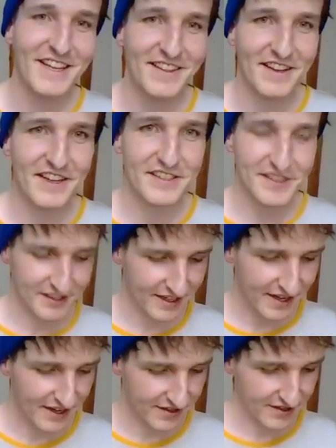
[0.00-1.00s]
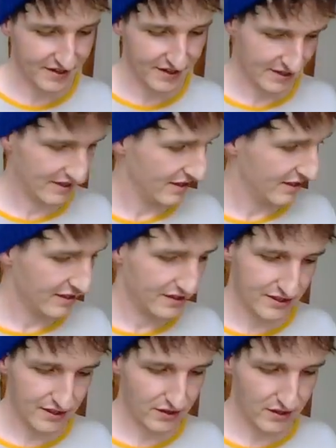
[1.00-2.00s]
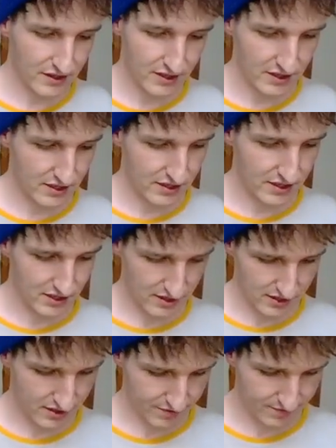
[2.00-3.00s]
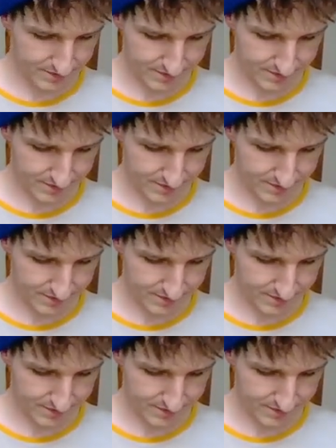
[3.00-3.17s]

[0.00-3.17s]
Nice, the calendar. So